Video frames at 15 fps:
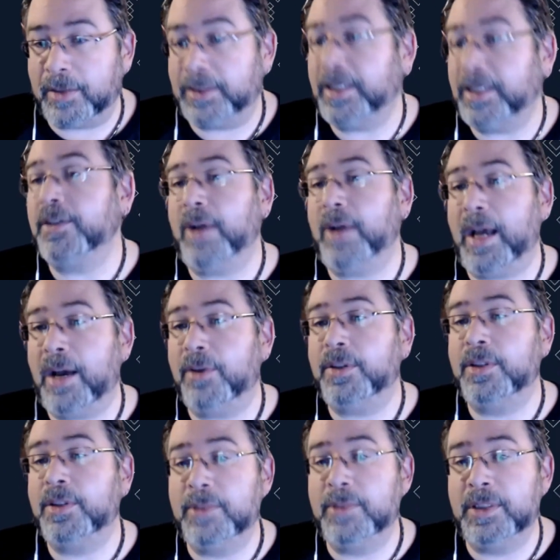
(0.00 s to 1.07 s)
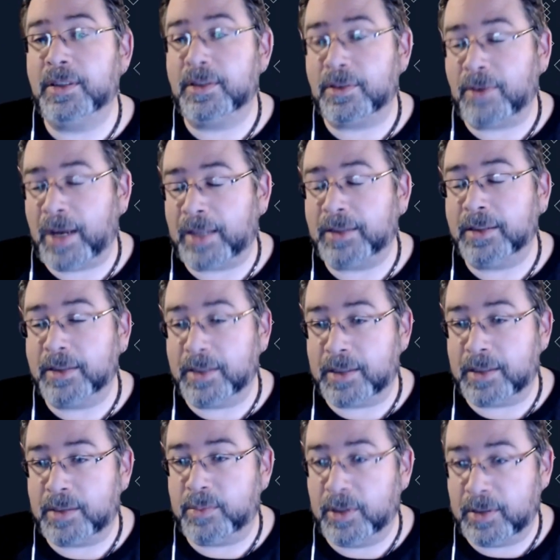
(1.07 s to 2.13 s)
I'll tell you how humans interacted and
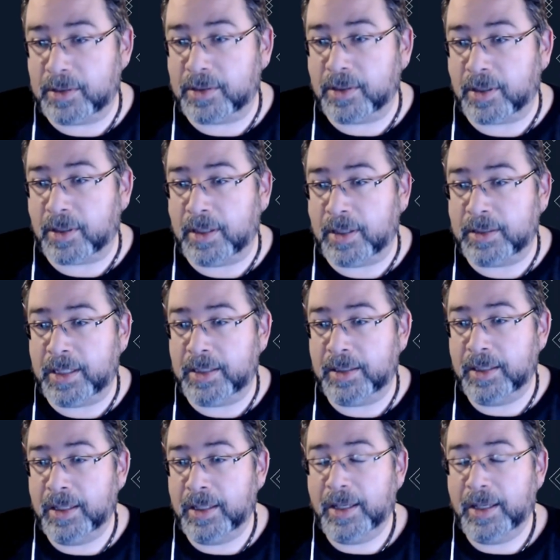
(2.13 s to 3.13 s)
experienced your content.